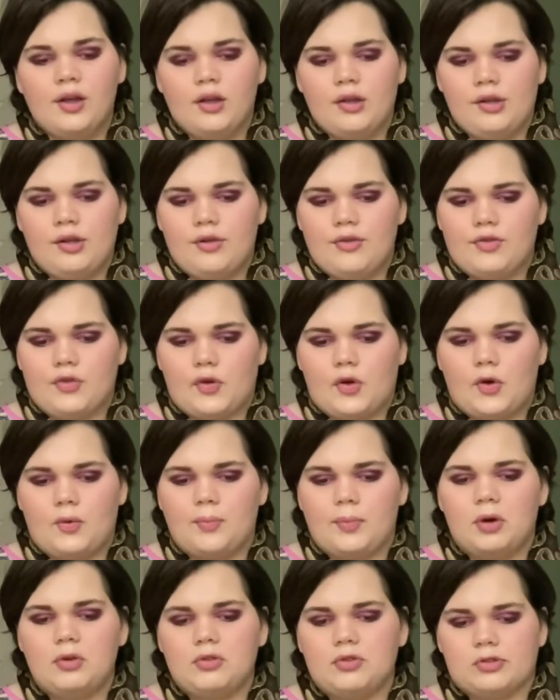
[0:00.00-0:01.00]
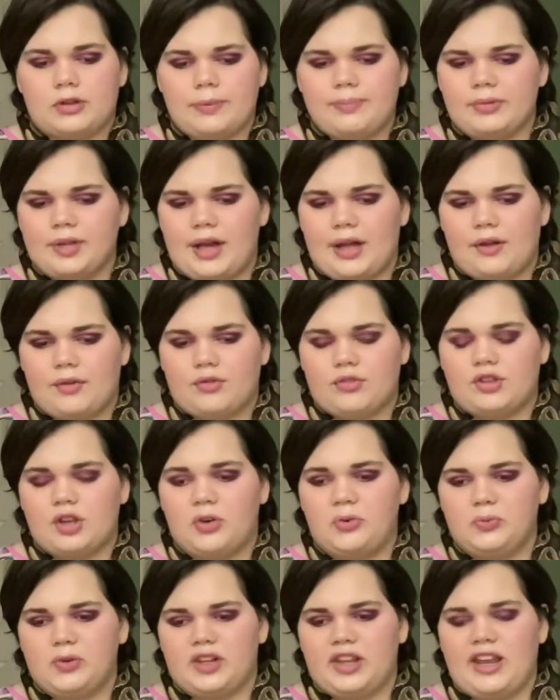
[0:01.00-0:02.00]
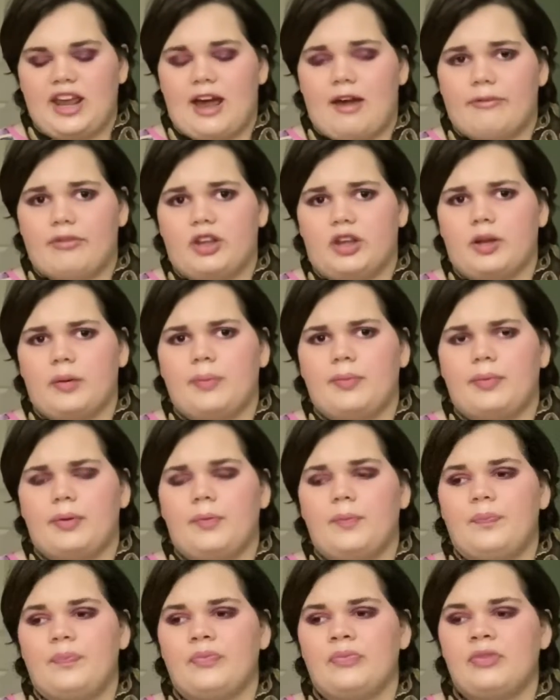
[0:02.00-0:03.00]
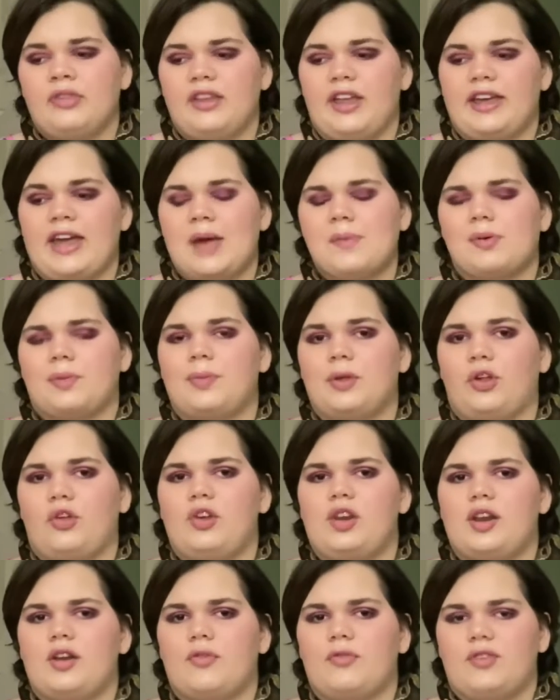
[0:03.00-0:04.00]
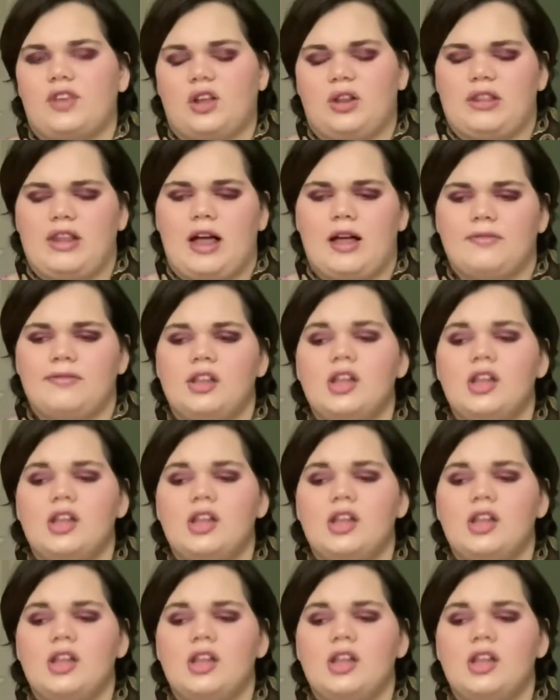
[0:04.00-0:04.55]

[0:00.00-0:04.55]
So most reptiles don't really have the capability to feel love.